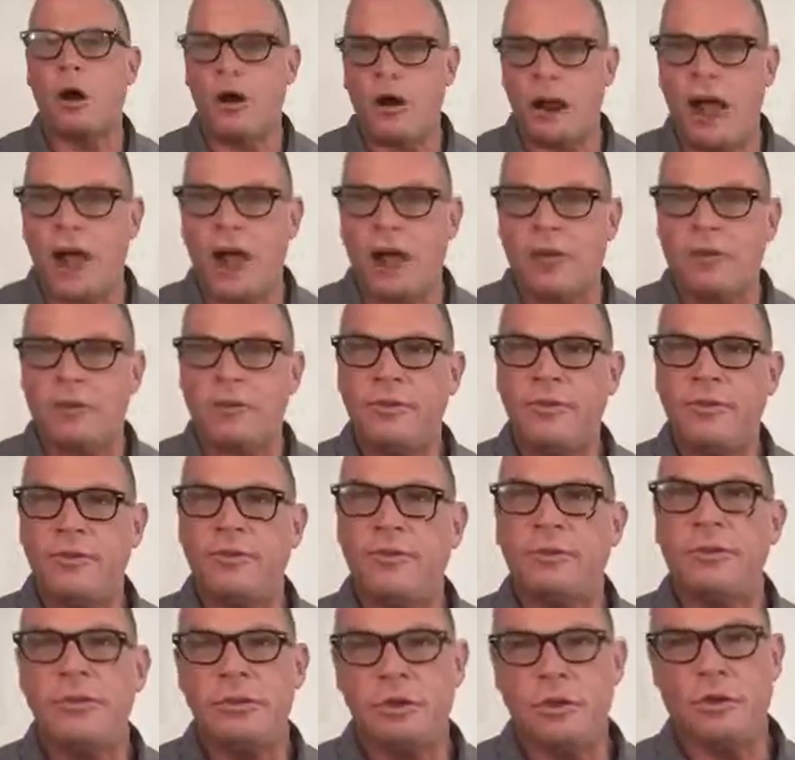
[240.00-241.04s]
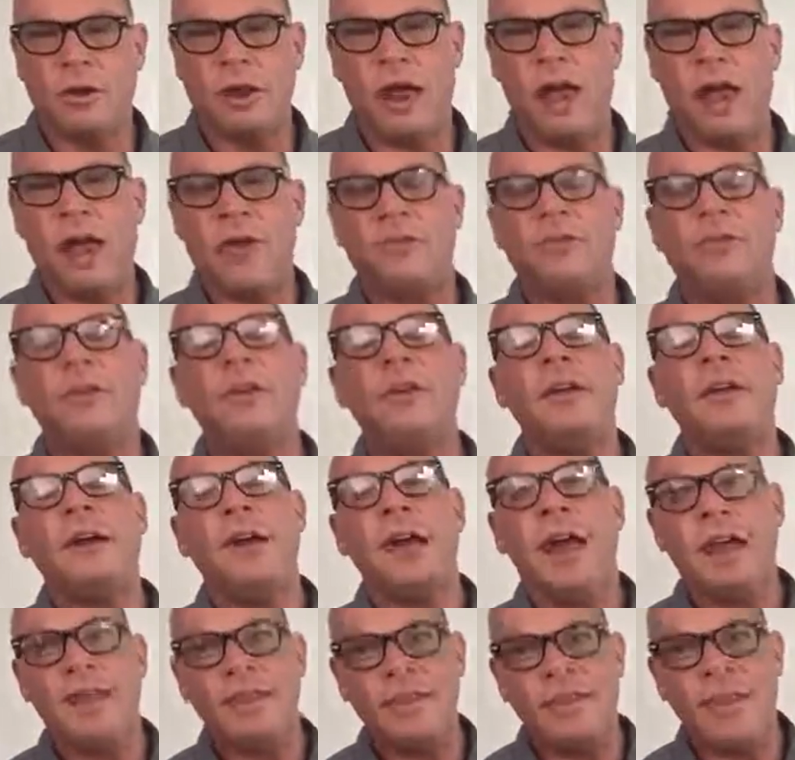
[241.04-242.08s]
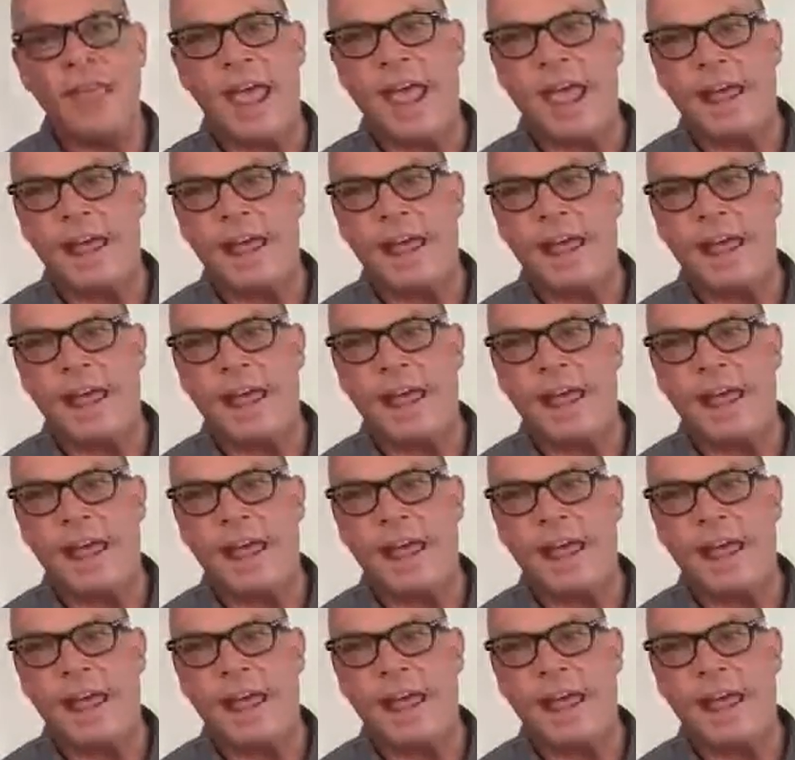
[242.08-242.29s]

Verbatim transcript: part of your life. And